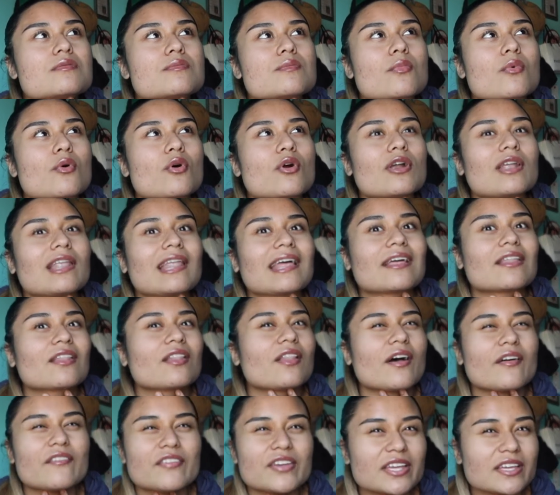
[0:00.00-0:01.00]
more like
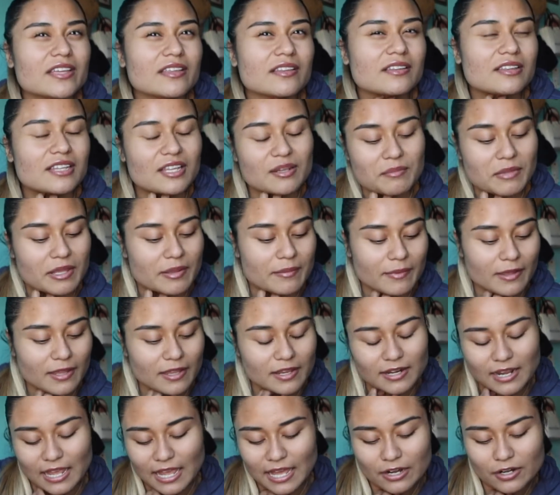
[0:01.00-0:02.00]
loving than my
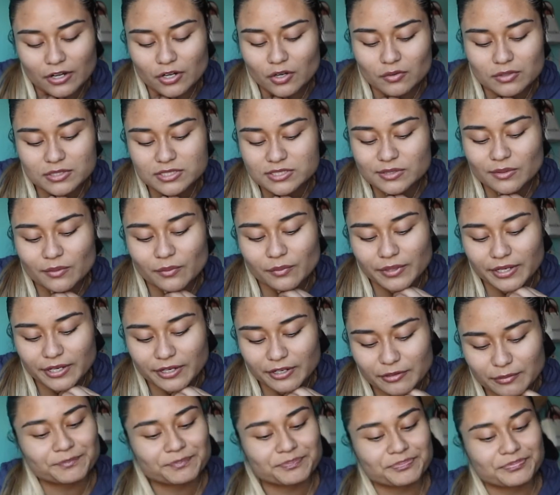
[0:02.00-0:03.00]
main. I don't know, it's so
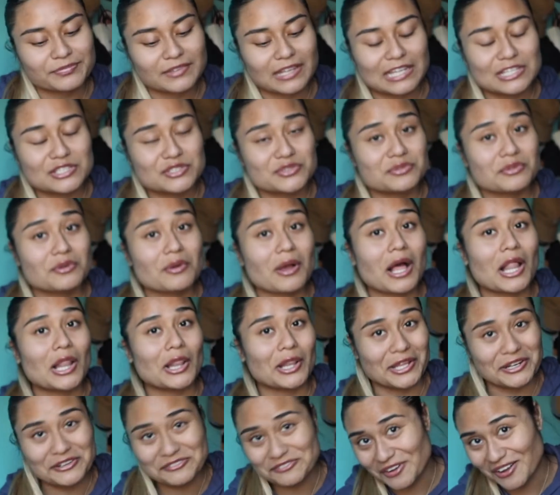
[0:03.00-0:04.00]
weird. I do a
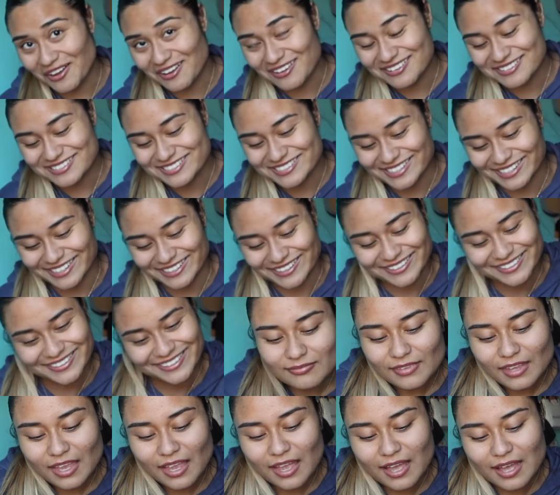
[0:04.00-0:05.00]
lot of hauls there.
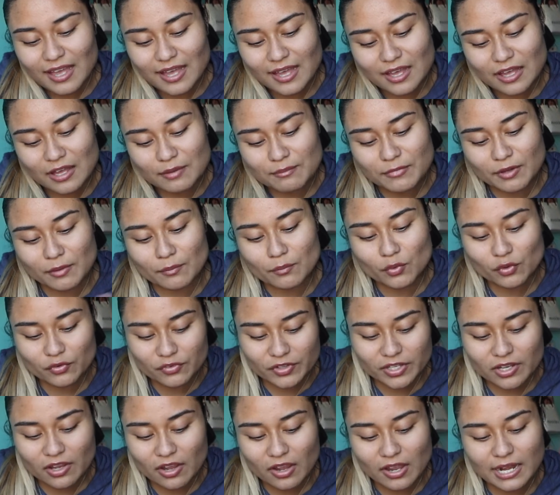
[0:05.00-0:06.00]

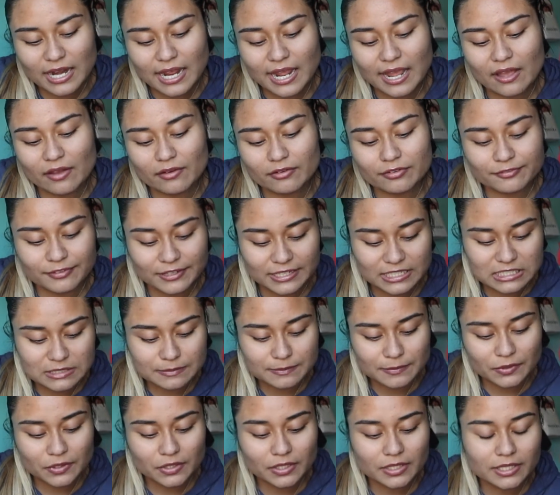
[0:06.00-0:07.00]
Moving on, I have
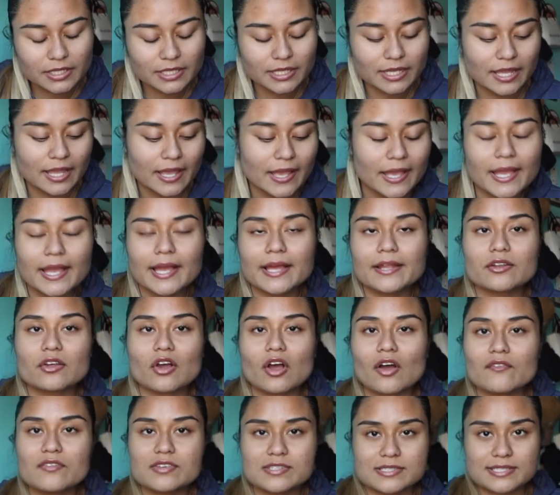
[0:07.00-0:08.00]
Facebook, and
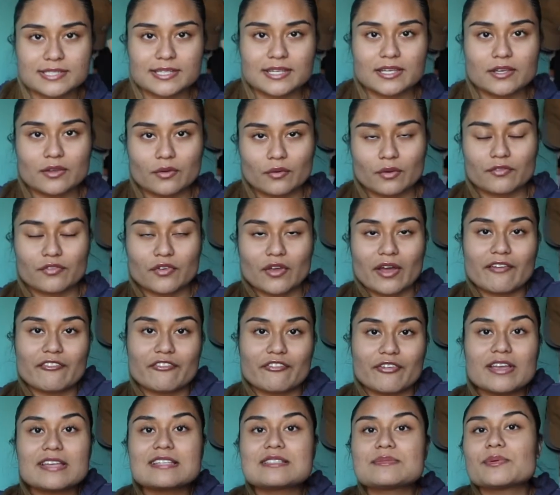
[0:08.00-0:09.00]
obviously if you have
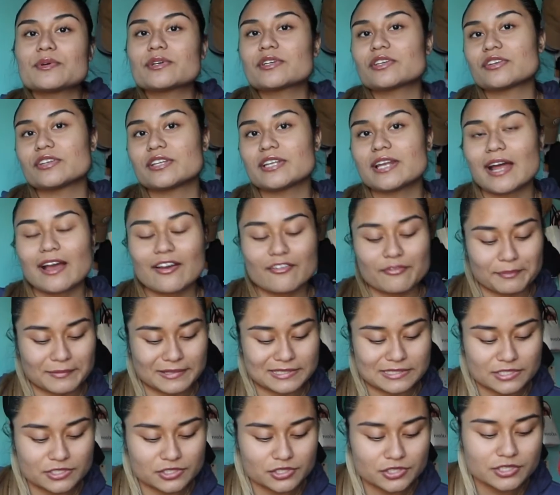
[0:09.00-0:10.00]
Facebook you need to have
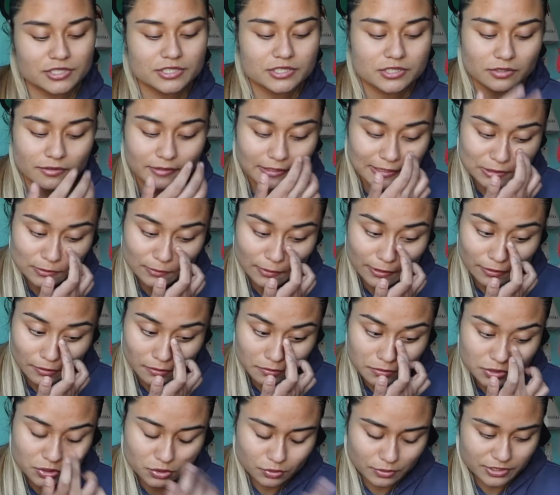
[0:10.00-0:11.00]
Messenger, so that's why
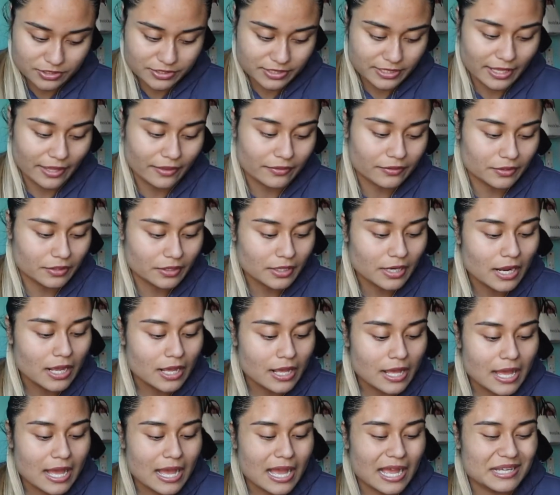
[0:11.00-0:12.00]
those two are together.
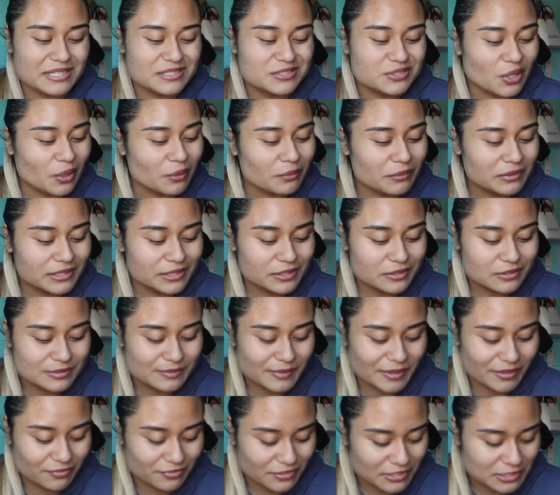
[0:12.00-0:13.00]
I don't really use
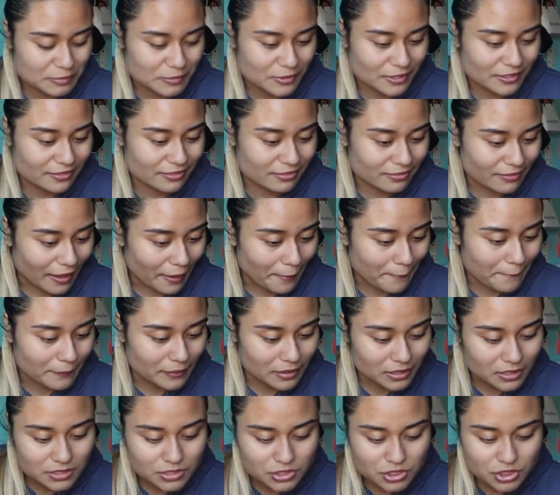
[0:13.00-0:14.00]
my Facebook that
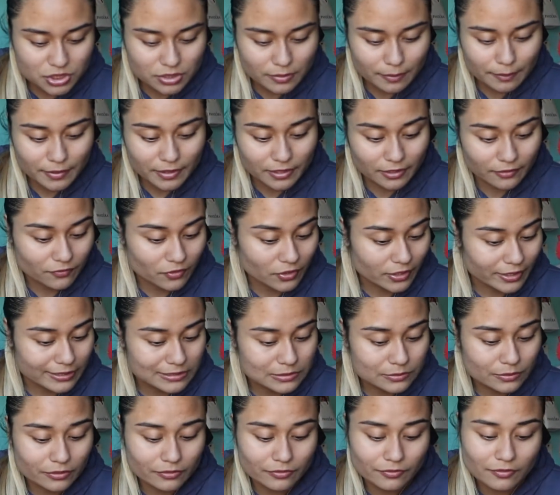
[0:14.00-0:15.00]
much, but if you guys
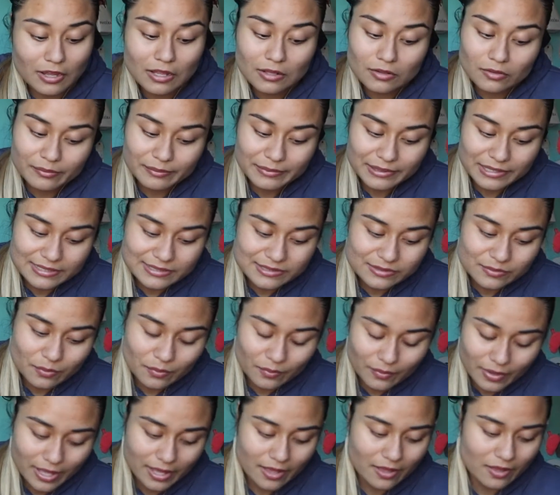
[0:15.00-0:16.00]
want to follow me as
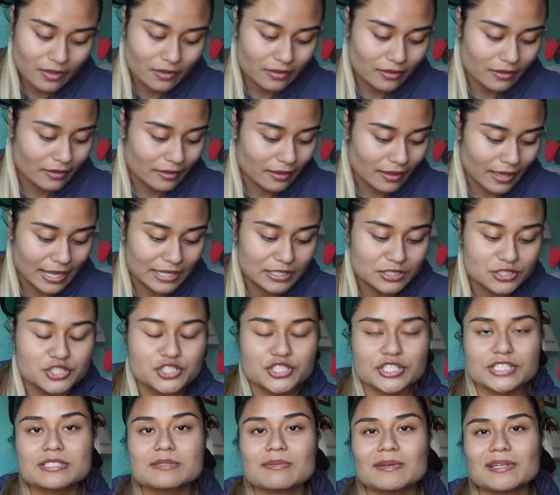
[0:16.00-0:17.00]
well, I
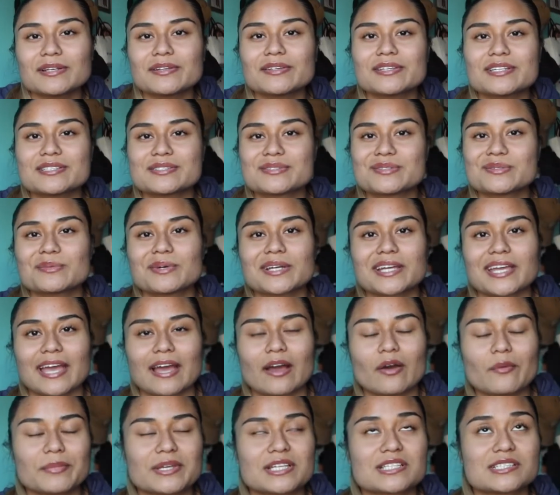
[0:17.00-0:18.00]
just made this new
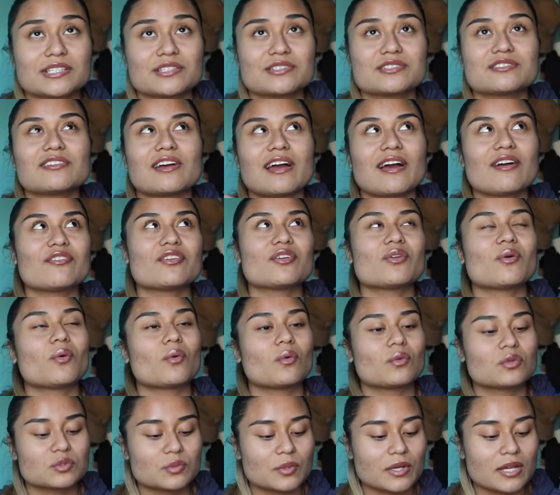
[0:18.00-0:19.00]
account because I used to have an
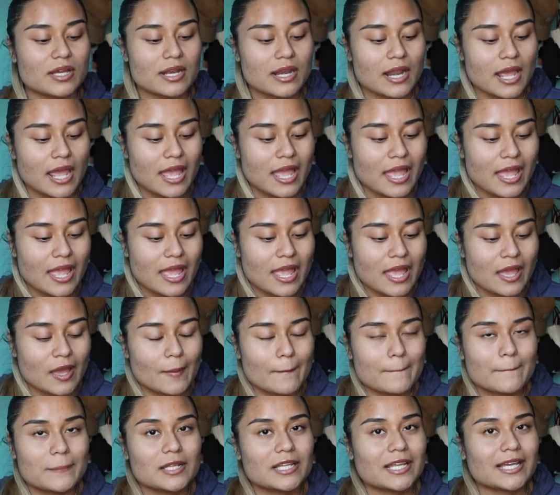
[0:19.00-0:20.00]
old one,
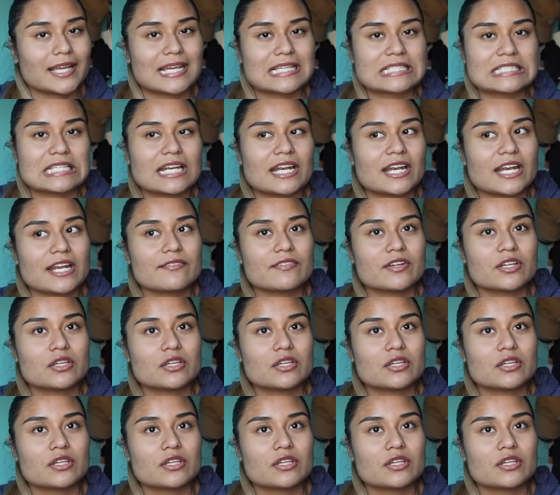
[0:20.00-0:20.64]
but like I said, I never